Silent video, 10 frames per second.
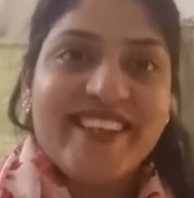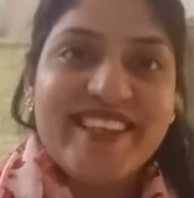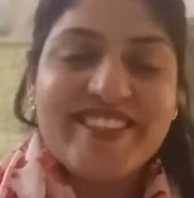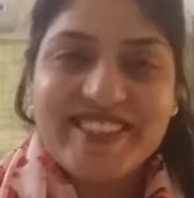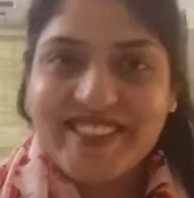
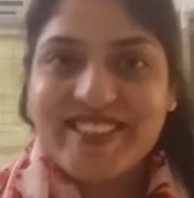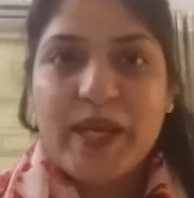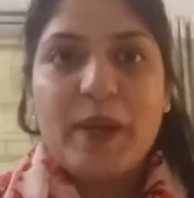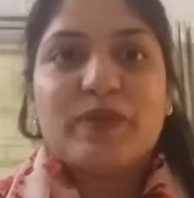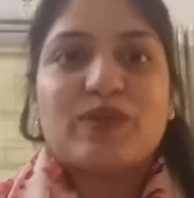teachers.
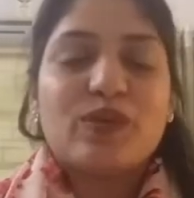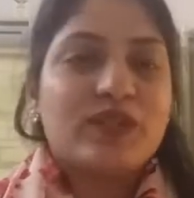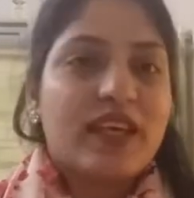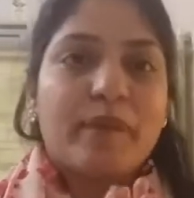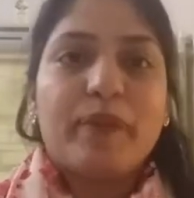
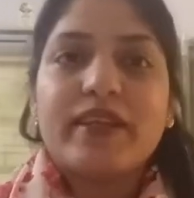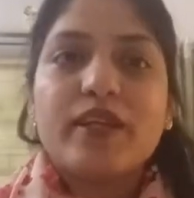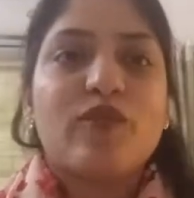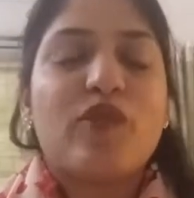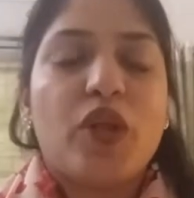So the
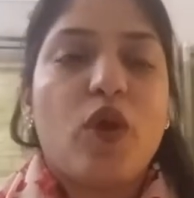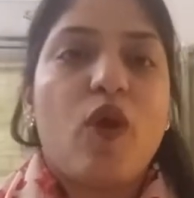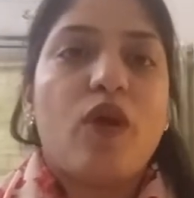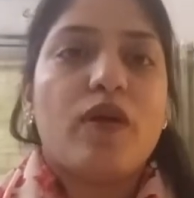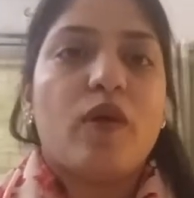beginning for
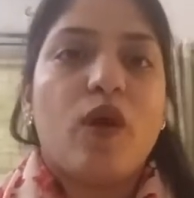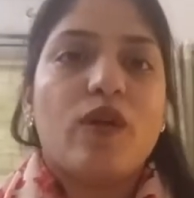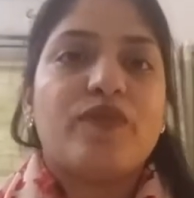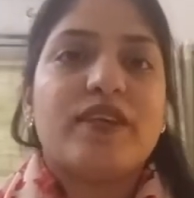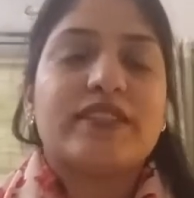
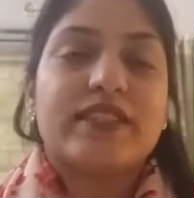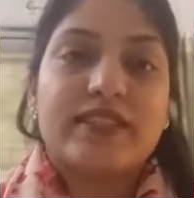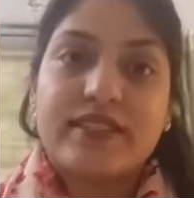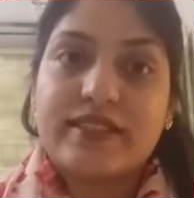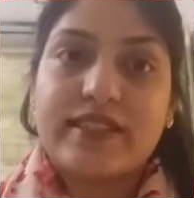all of us
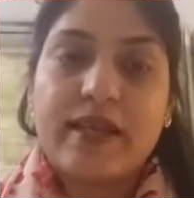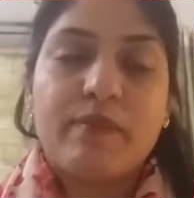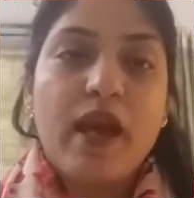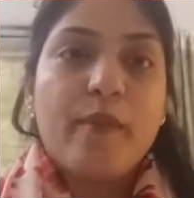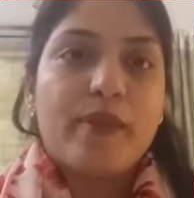is the
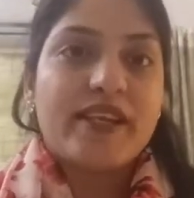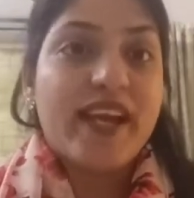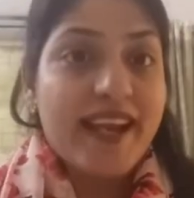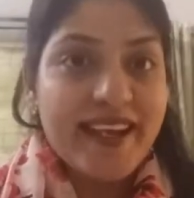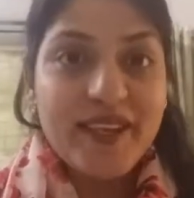same, but
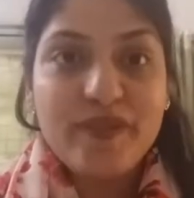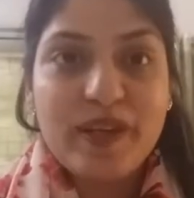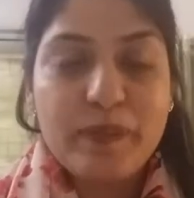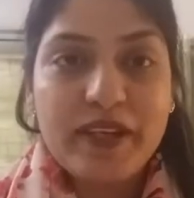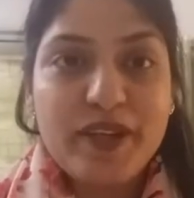the end
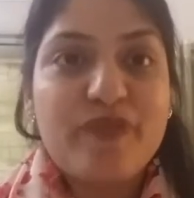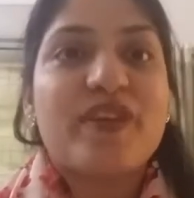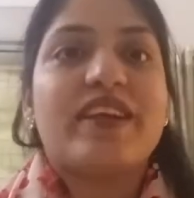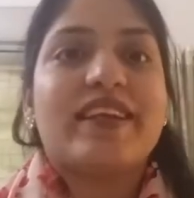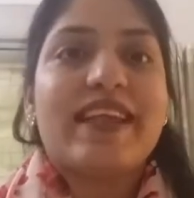will be
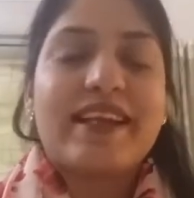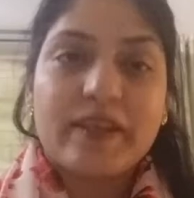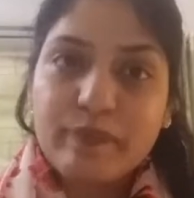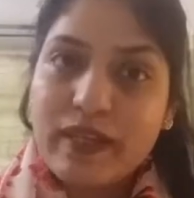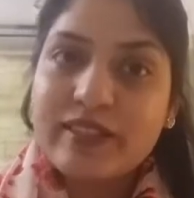different. That
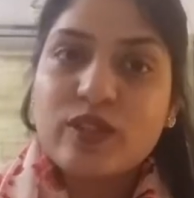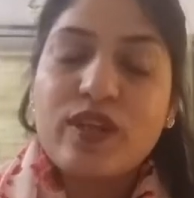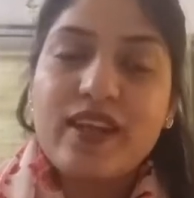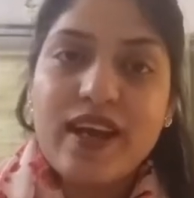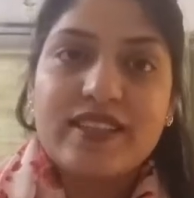depends
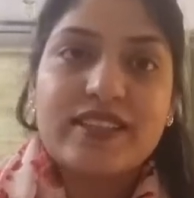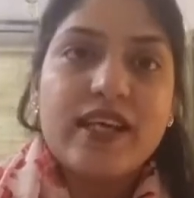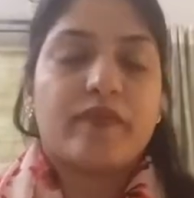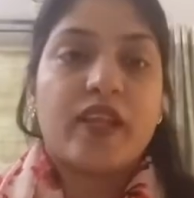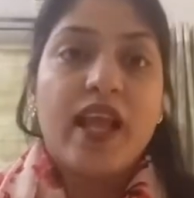on us.
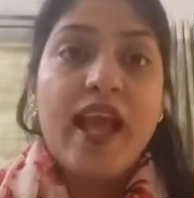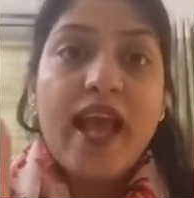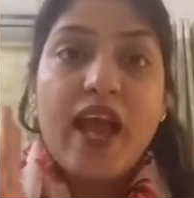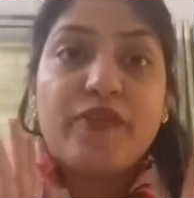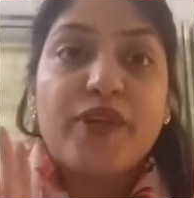
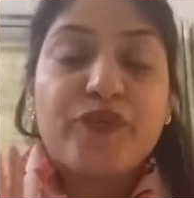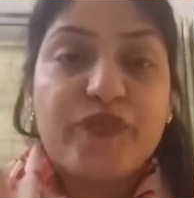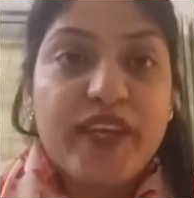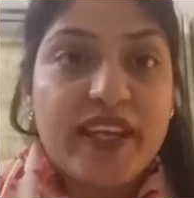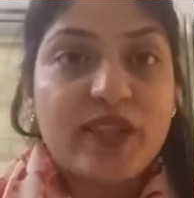Having
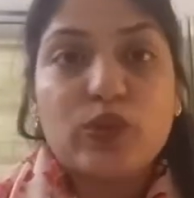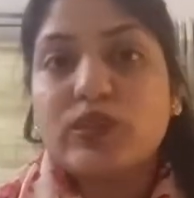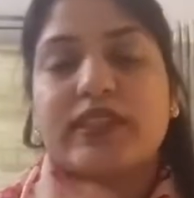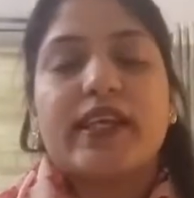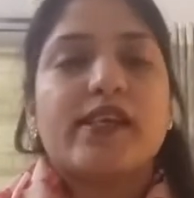failed
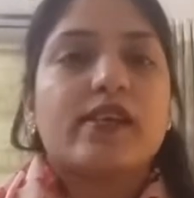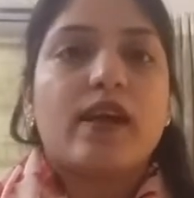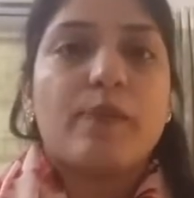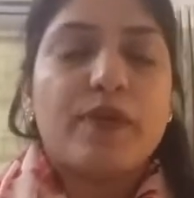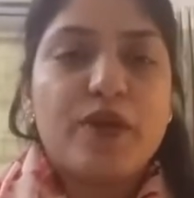to scale
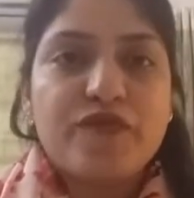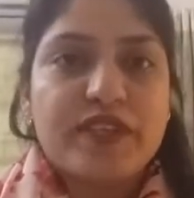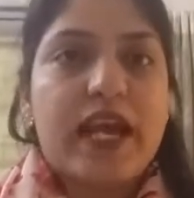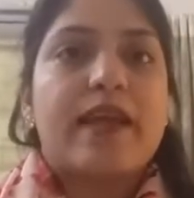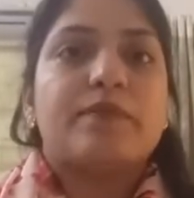couple
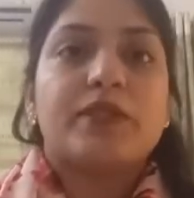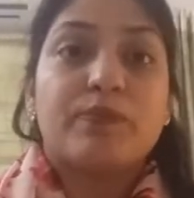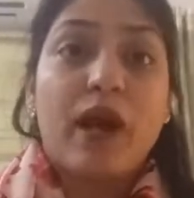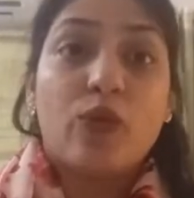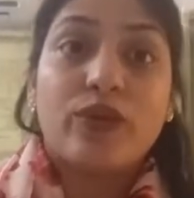of times
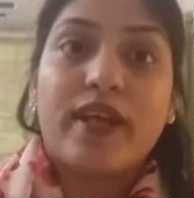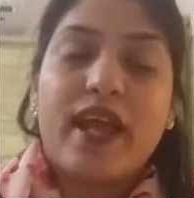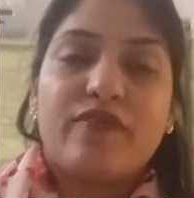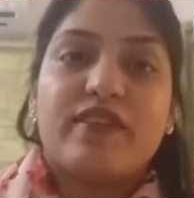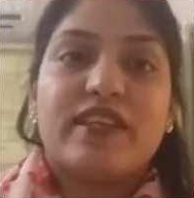Mount
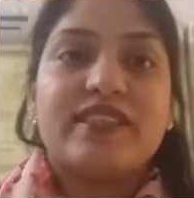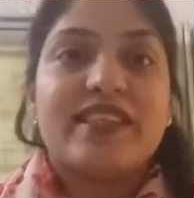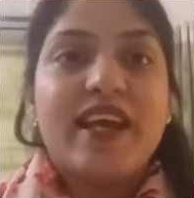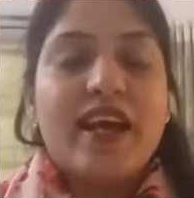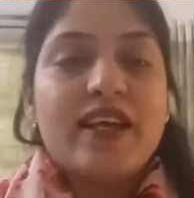
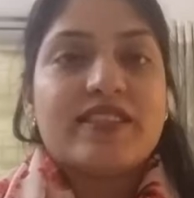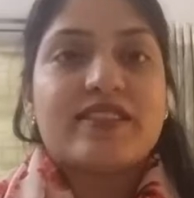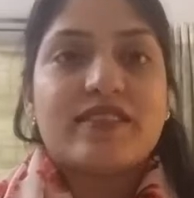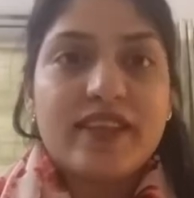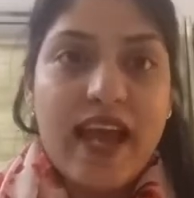Everest,
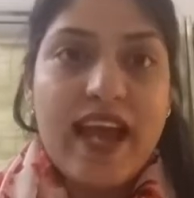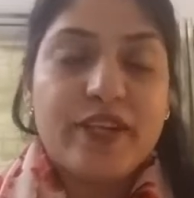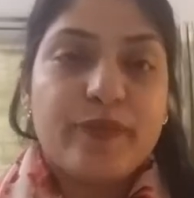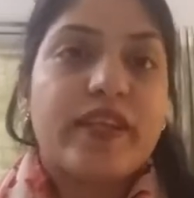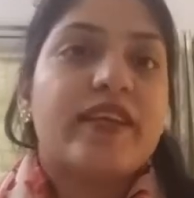Sir
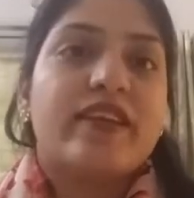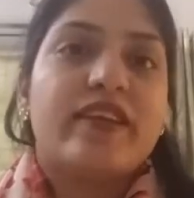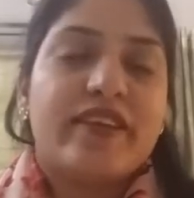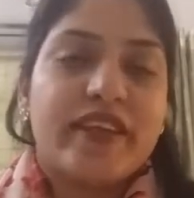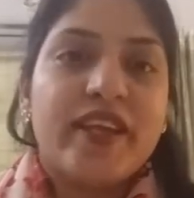Edmund
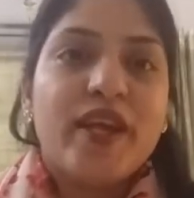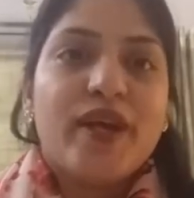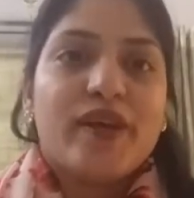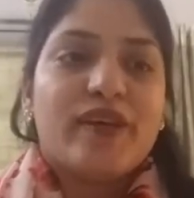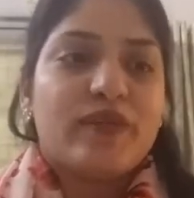Hillary,
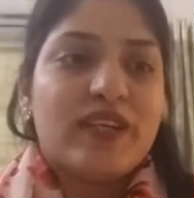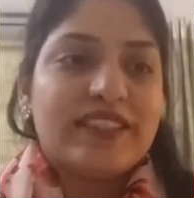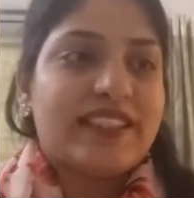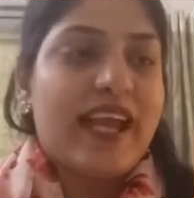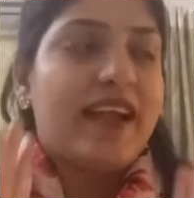
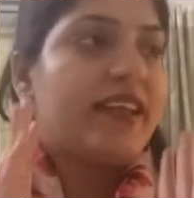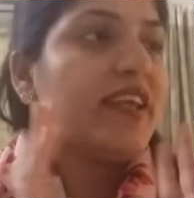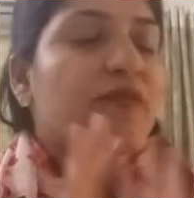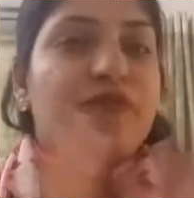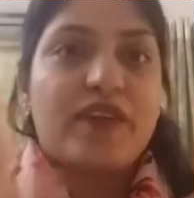once
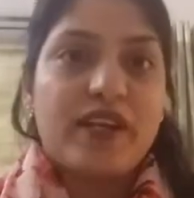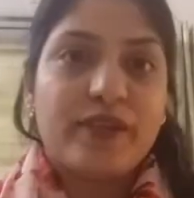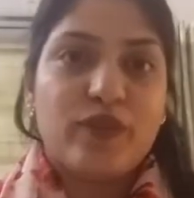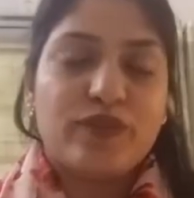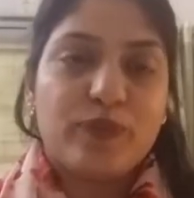standing in
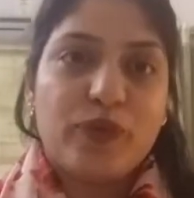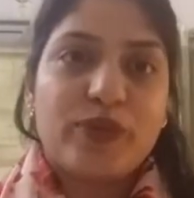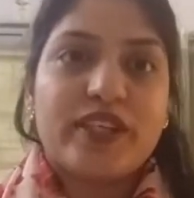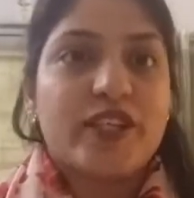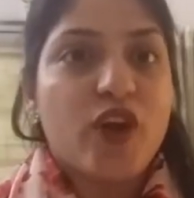front of the
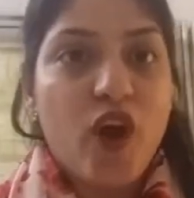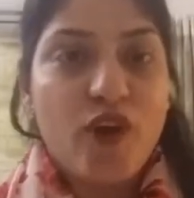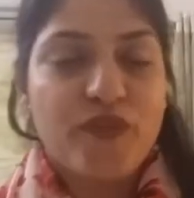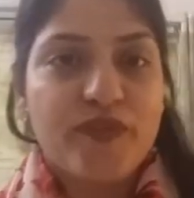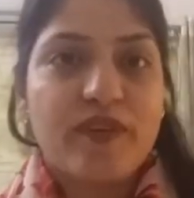portrait
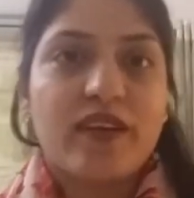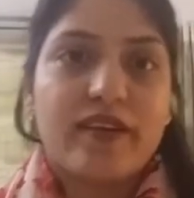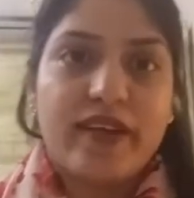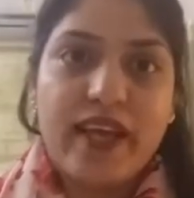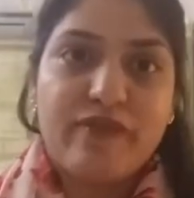of
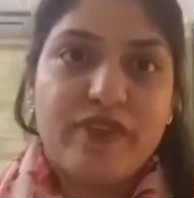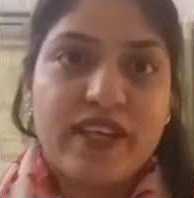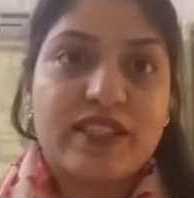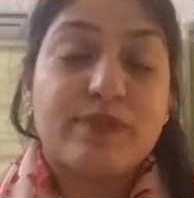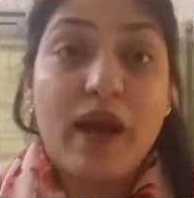
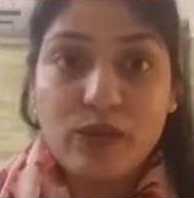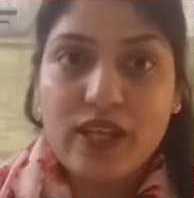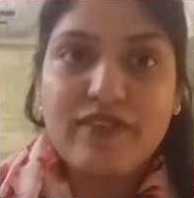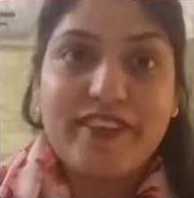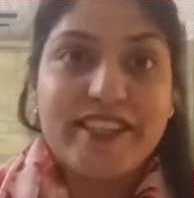
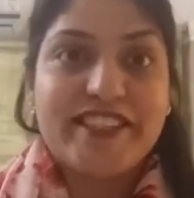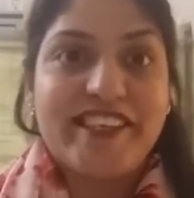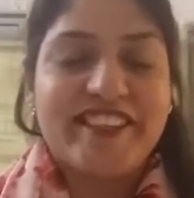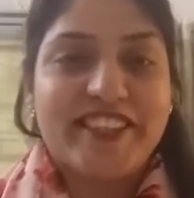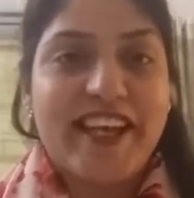Mount Everest,
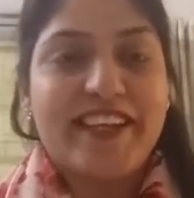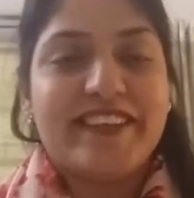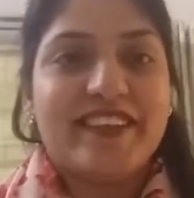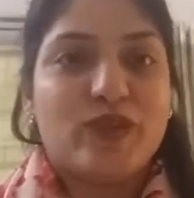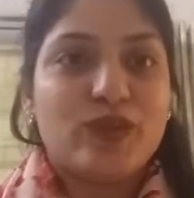he
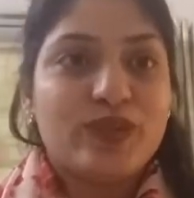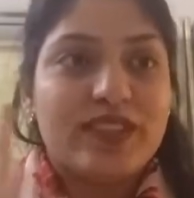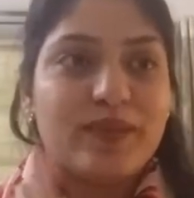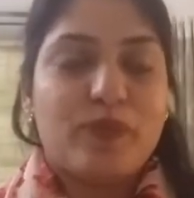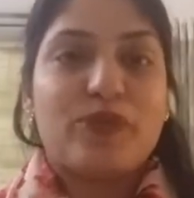said to
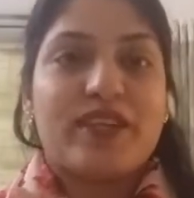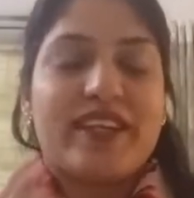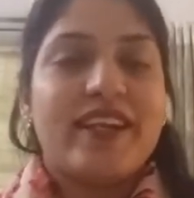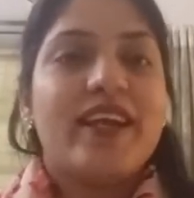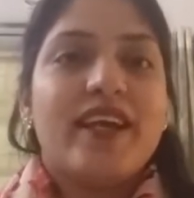the
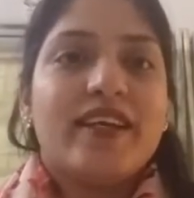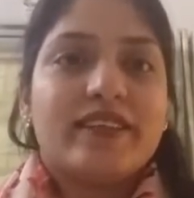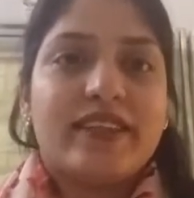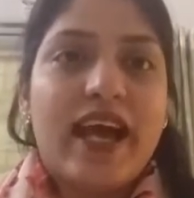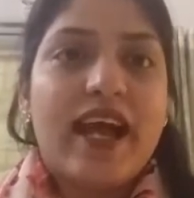portrait
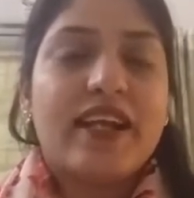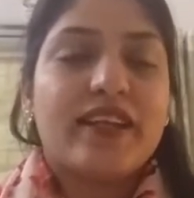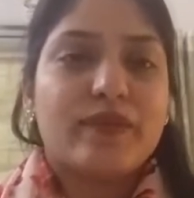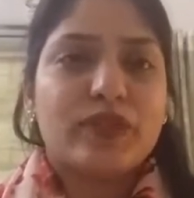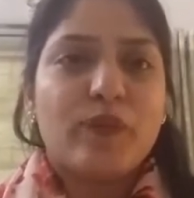
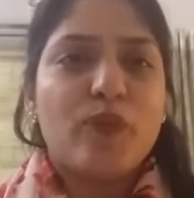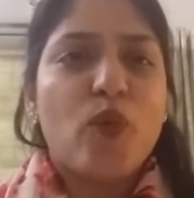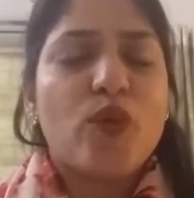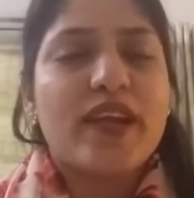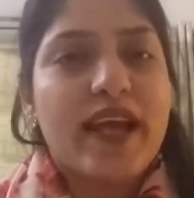that the
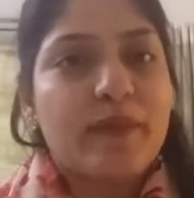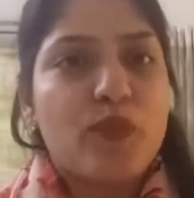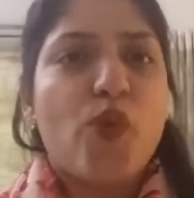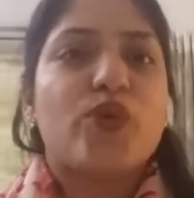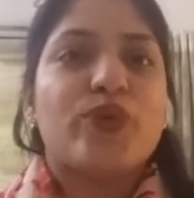more and
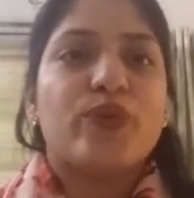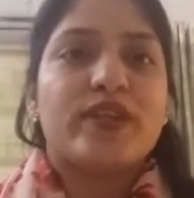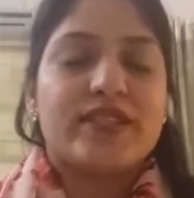more you